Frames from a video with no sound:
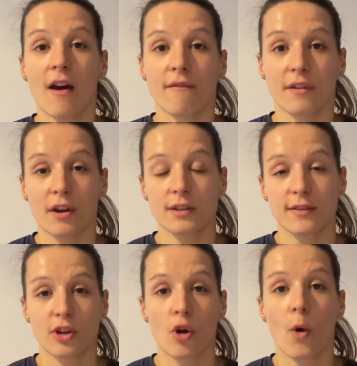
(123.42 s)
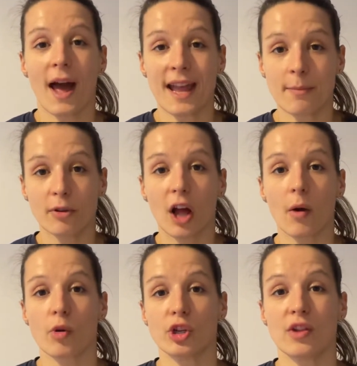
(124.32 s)
For those of you who are able, I
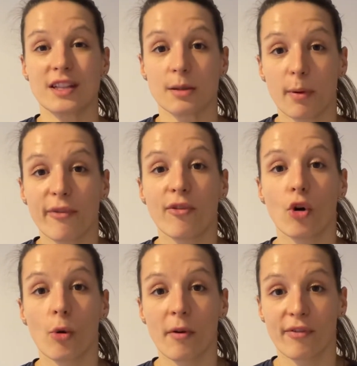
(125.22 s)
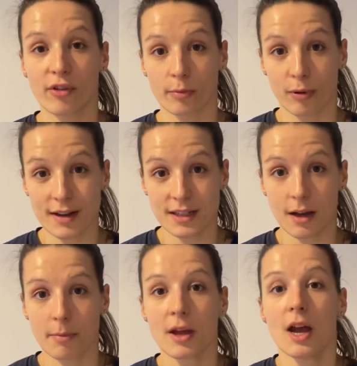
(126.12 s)
want you then to perform a full press
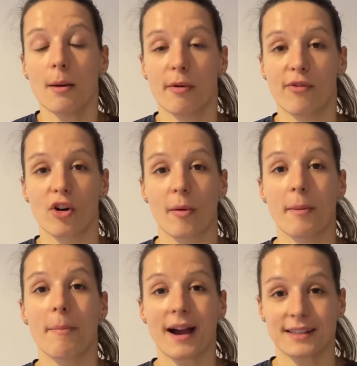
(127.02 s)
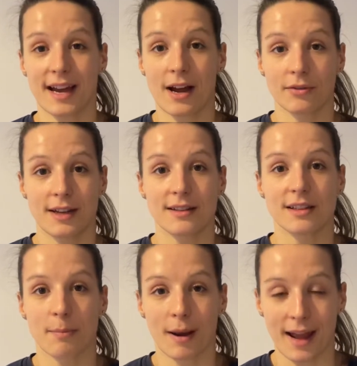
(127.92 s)
up before coming back down into
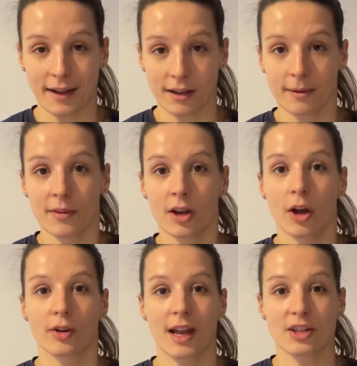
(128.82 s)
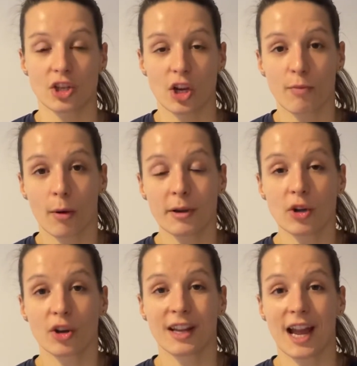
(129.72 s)
the plank. Okay, so you're probably
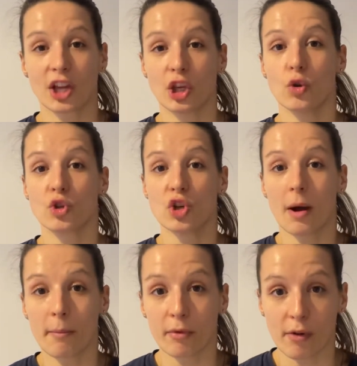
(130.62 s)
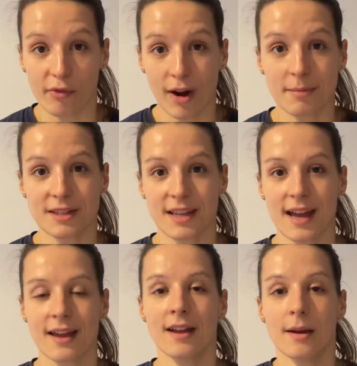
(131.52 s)
not going to get a huge number of reps
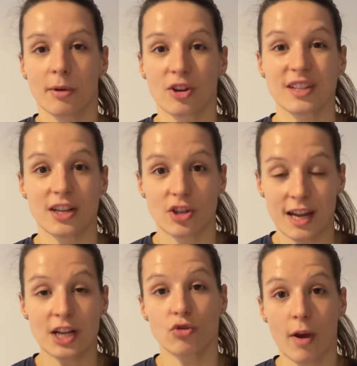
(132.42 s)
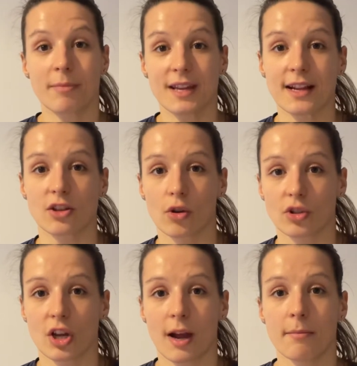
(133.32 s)
there because each rep takes a long
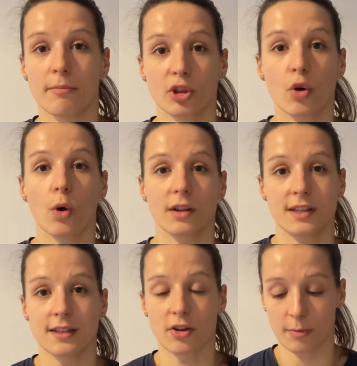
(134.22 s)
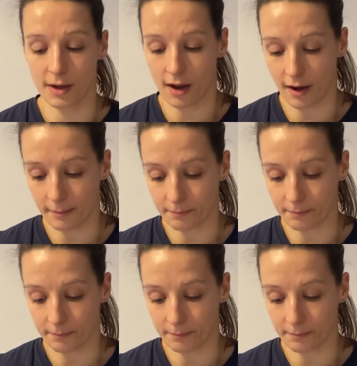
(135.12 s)
time, but the quality's got to be high.